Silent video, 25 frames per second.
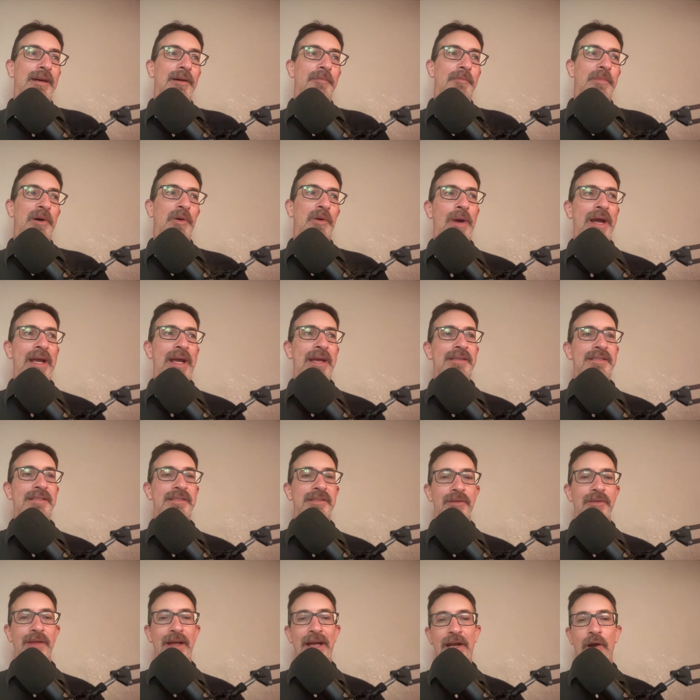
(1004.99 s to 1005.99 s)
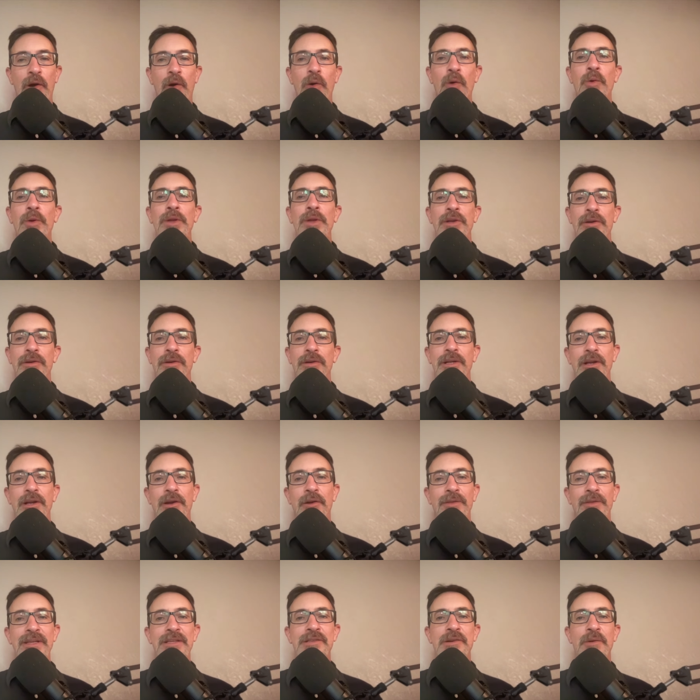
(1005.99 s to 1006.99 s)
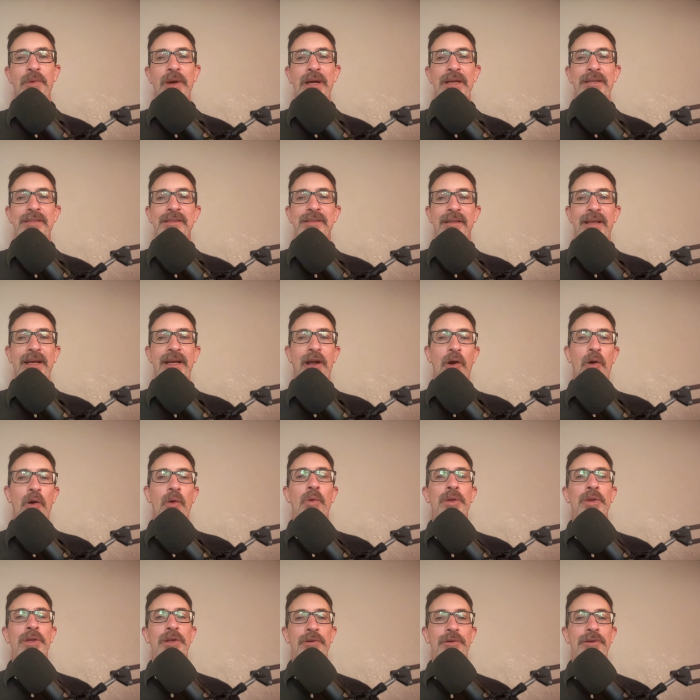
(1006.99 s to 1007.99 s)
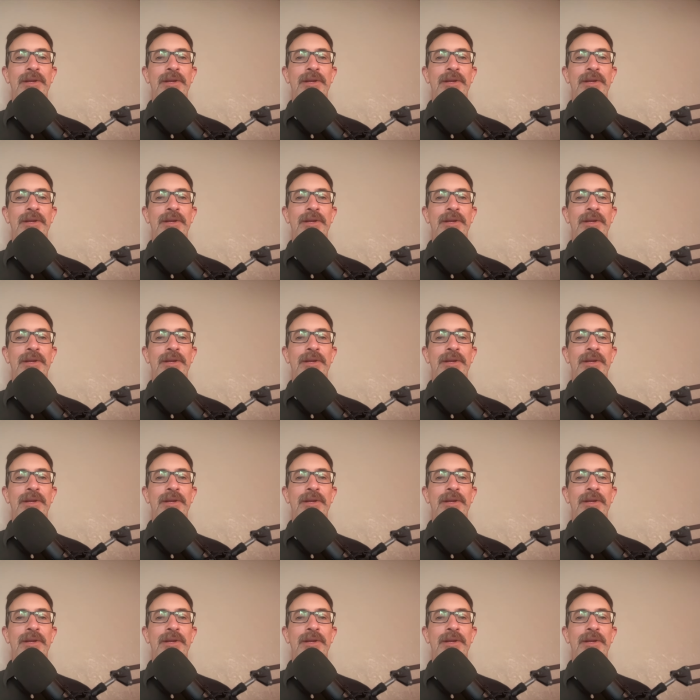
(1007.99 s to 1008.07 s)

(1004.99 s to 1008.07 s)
but ways to like own your you know these are ways to like own your